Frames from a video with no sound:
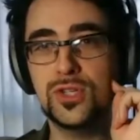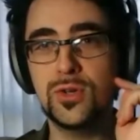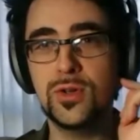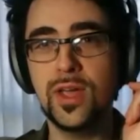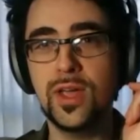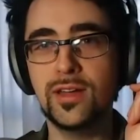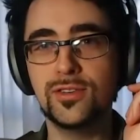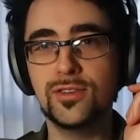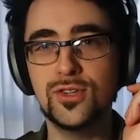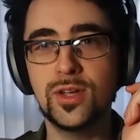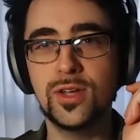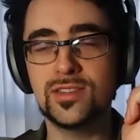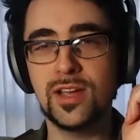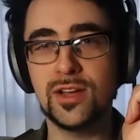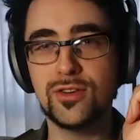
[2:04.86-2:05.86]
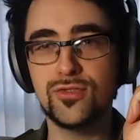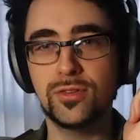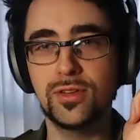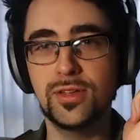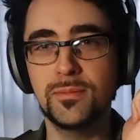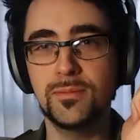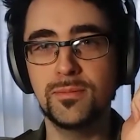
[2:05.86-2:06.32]
Do you get
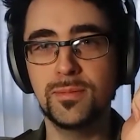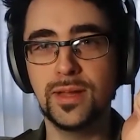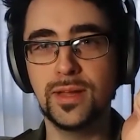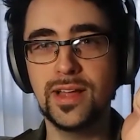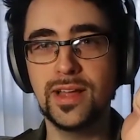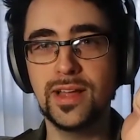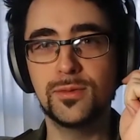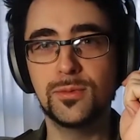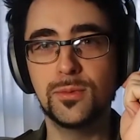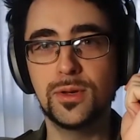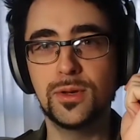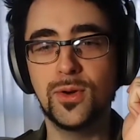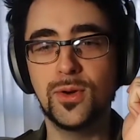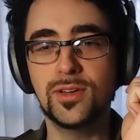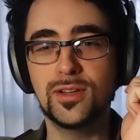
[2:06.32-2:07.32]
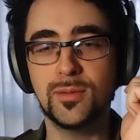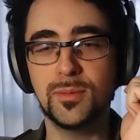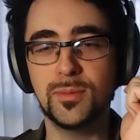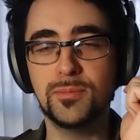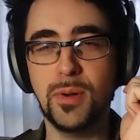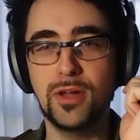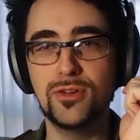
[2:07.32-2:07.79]
sexually molested when you go in? Did
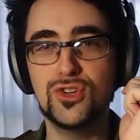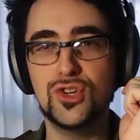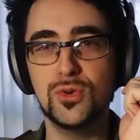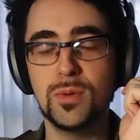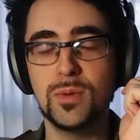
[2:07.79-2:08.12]
someone punch you